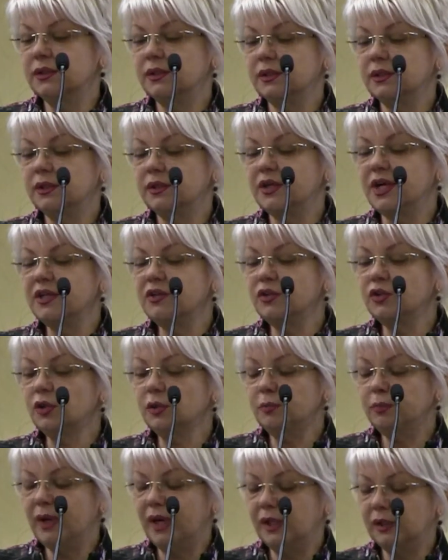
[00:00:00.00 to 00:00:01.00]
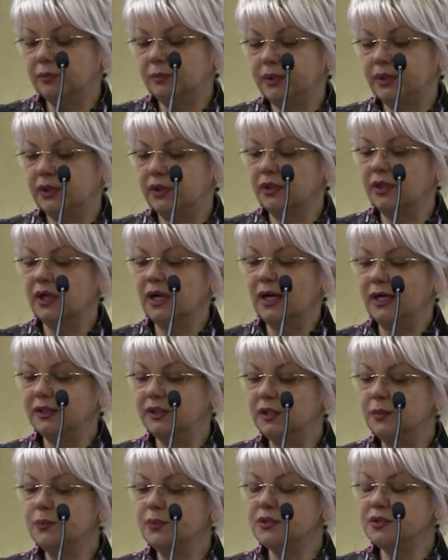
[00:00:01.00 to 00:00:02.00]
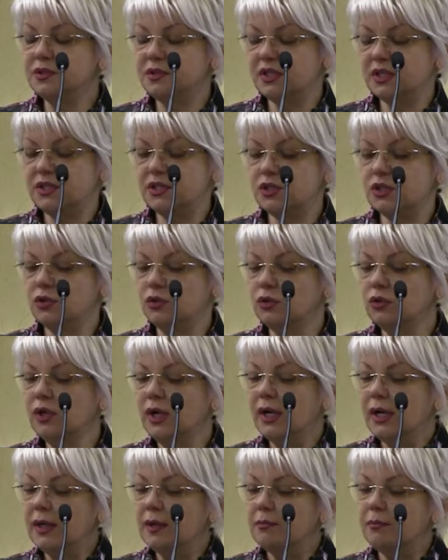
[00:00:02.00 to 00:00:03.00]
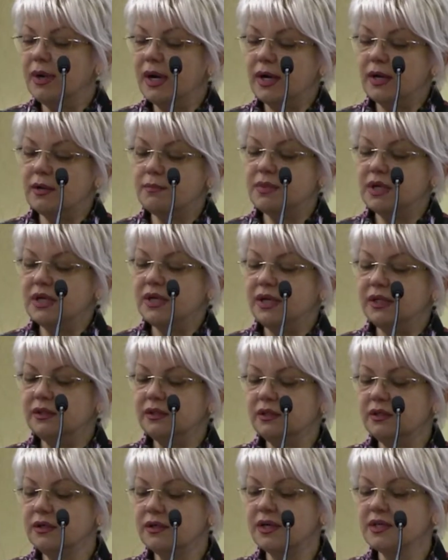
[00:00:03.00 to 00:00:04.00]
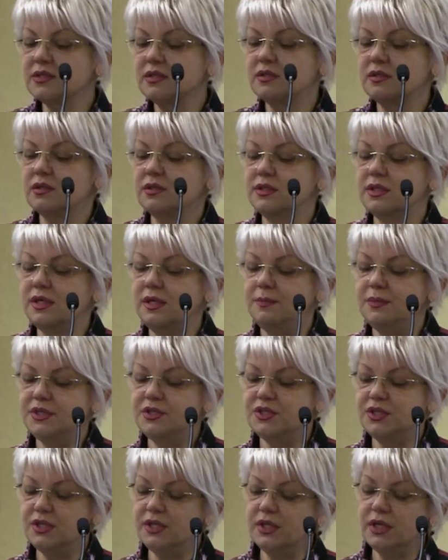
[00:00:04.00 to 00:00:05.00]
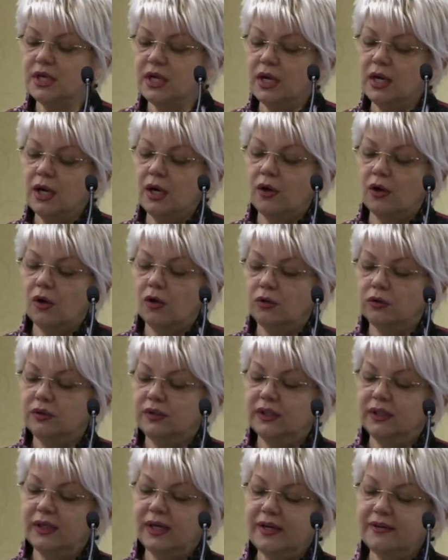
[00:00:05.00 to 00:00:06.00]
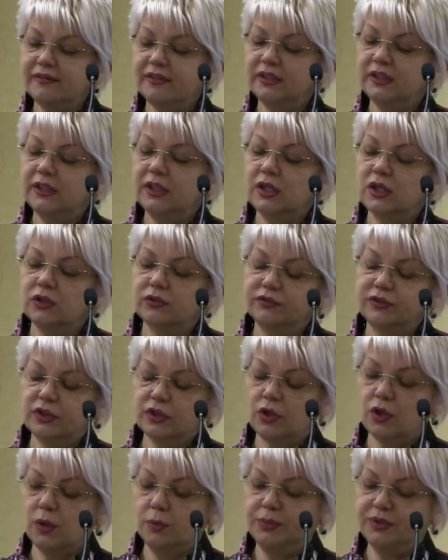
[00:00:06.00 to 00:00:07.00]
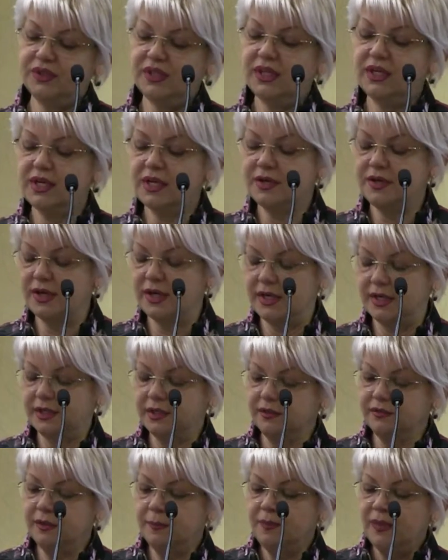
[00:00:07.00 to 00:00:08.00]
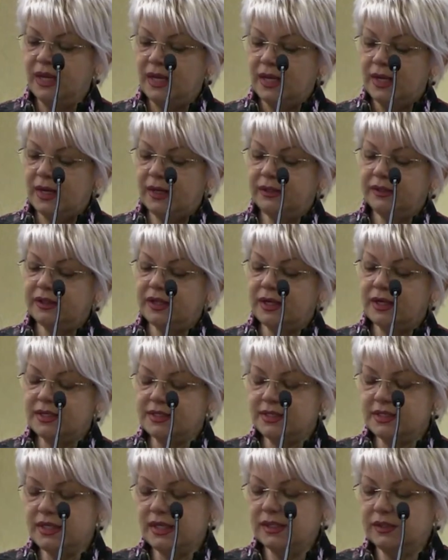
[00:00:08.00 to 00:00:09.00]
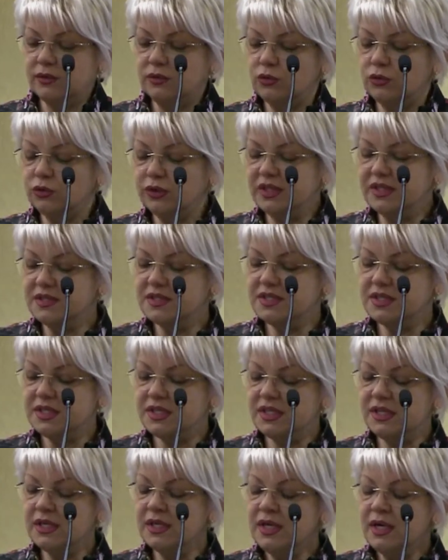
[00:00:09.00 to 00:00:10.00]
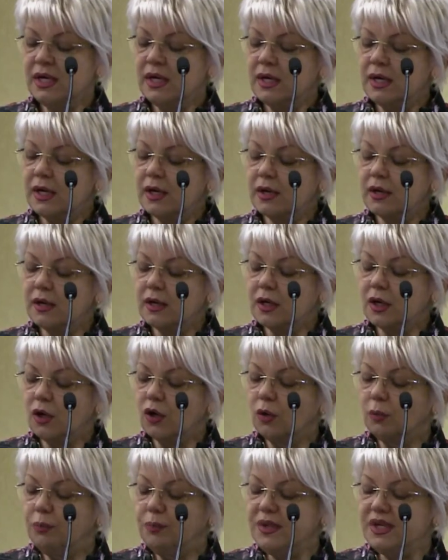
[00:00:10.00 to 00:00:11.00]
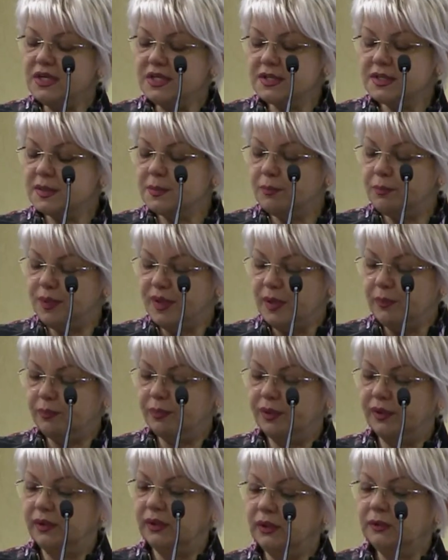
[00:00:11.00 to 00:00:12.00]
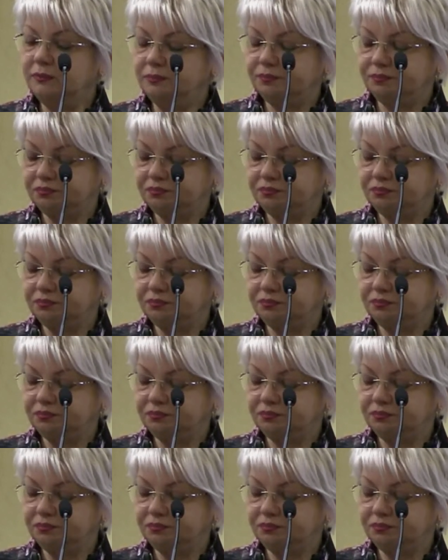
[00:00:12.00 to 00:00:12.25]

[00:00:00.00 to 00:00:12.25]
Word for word: the retrobulbar adipose tissue by magnetic resonance imaging on the level of the optic nerve and as yet you can see uh, obese people